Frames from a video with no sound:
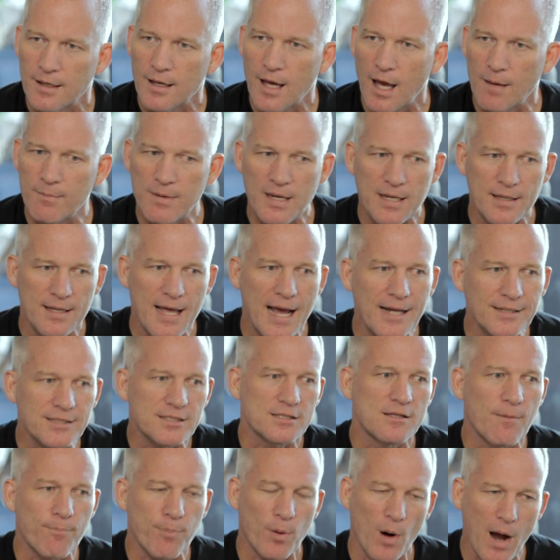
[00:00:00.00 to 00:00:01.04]
I mean, that's
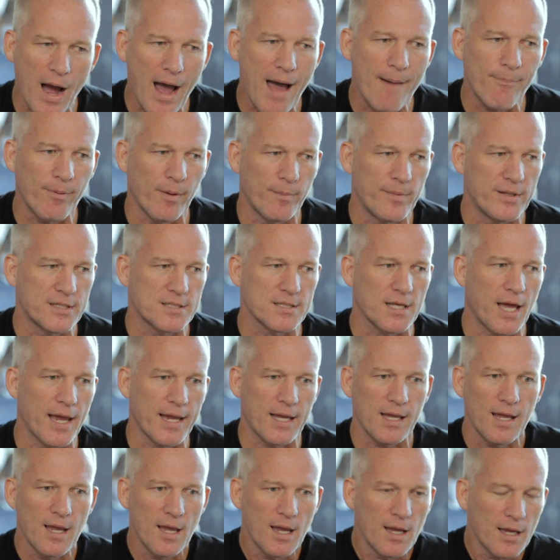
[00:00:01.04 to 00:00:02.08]
the problem. It's
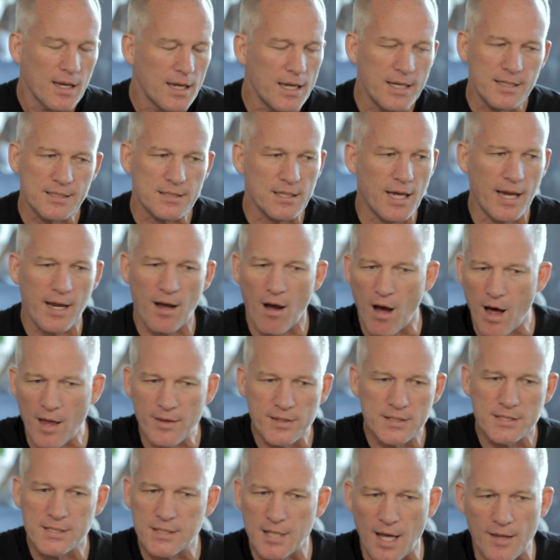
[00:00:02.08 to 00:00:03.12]
like, it's like all
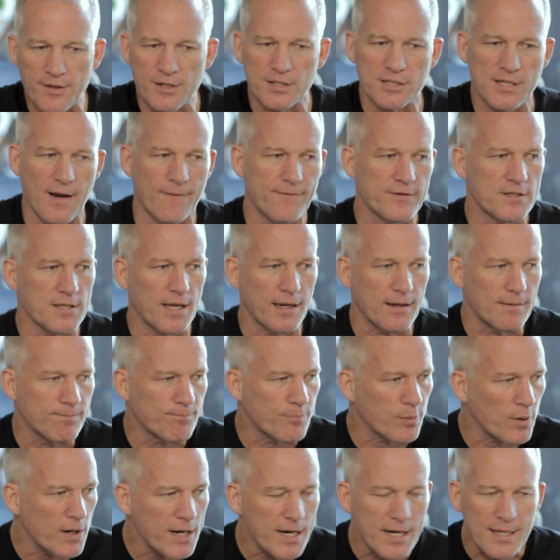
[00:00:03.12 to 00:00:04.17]
this other stuff. It's like,
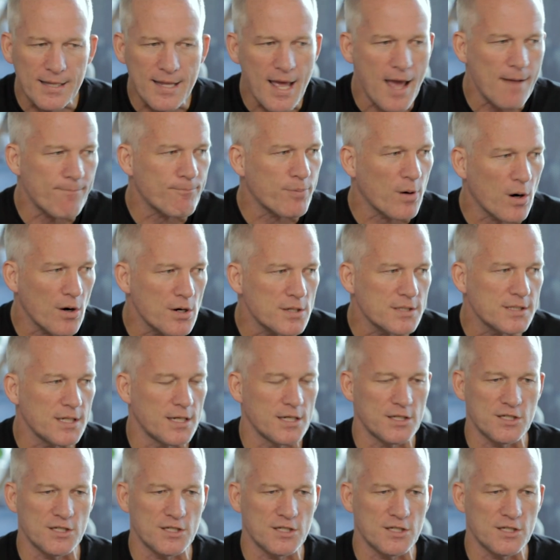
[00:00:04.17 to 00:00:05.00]
bring in that person.